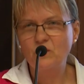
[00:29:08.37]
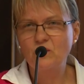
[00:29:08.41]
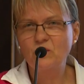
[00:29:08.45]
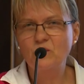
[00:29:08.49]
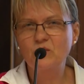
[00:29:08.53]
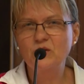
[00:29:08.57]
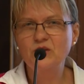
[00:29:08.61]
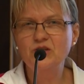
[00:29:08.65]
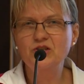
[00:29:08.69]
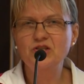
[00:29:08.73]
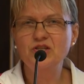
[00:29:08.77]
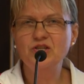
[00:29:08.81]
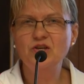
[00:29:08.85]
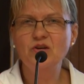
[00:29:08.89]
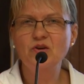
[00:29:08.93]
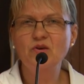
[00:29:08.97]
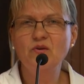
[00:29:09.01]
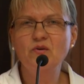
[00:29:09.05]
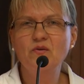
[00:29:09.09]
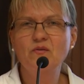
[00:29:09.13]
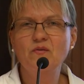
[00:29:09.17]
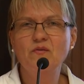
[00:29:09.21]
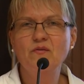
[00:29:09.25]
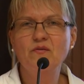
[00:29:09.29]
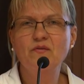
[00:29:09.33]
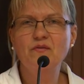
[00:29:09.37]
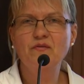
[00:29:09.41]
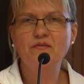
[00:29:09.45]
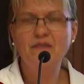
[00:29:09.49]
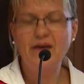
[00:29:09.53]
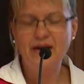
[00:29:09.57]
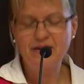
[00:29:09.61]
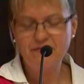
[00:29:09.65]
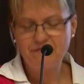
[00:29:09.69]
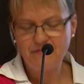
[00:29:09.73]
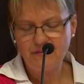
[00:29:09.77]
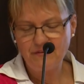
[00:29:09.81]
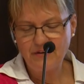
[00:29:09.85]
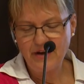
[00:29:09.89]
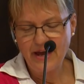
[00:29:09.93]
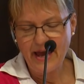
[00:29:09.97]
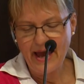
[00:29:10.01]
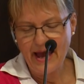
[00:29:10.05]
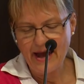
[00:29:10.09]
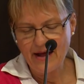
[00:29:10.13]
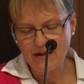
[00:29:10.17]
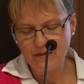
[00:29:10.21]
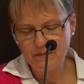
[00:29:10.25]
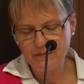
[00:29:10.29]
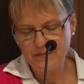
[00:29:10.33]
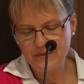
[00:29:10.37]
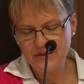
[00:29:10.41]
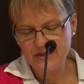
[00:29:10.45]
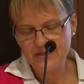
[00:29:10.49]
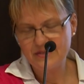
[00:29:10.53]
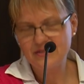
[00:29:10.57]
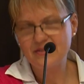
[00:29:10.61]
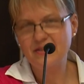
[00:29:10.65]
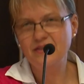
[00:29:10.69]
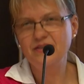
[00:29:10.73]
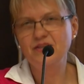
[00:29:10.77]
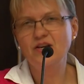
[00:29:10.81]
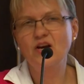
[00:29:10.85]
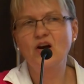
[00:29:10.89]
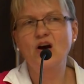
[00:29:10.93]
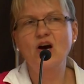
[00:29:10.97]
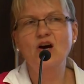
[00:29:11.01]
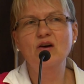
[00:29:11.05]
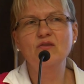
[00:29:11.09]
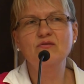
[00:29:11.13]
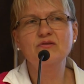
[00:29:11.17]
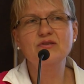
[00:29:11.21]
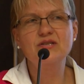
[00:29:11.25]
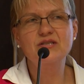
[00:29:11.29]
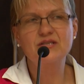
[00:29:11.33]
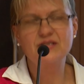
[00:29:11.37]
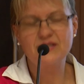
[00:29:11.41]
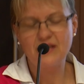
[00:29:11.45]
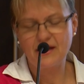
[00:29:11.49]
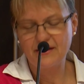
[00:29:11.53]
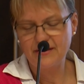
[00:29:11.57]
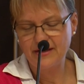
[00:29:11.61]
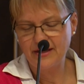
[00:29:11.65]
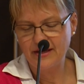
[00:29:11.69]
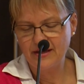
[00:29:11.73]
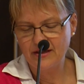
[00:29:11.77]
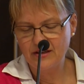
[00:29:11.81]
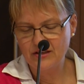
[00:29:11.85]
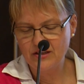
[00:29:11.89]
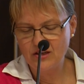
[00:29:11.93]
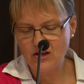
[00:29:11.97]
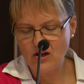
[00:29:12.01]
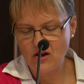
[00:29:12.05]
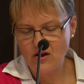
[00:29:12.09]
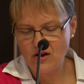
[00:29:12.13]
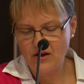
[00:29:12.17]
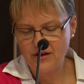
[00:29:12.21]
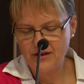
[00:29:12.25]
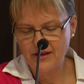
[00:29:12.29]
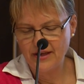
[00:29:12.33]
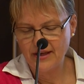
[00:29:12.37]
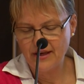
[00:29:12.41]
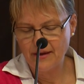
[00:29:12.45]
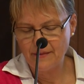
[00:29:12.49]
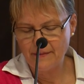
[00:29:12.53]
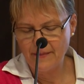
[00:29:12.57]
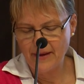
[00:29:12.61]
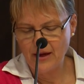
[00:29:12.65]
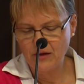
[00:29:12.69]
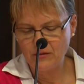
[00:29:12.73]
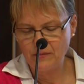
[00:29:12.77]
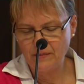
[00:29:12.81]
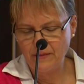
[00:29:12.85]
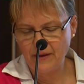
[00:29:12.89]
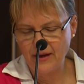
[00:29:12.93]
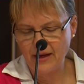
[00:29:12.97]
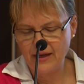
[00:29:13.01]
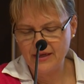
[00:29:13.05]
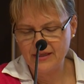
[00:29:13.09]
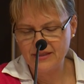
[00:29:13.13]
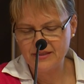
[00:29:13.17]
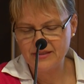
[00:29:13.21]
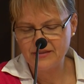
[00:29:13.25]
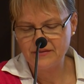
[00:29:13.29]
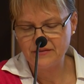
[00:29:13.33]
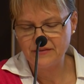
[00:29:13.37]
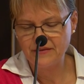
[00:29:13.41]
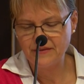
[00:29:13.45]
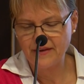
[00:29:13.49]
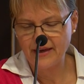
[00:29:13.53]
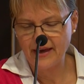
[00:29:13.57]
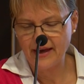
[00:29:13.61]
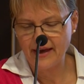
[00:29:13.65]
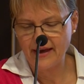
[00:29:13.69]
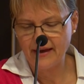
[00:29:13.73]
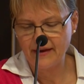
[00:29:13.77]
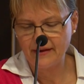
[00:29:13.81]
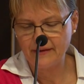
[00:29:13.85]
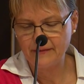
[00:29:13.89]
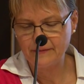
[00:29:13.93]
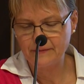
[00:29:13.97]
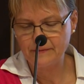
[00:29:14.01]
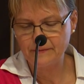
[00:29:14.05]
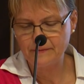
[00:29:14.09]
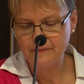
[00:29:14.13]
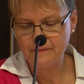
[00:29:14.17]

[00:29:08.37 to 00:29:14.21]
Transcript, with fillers: which you find very helpless in your own studying and learning about palliative care.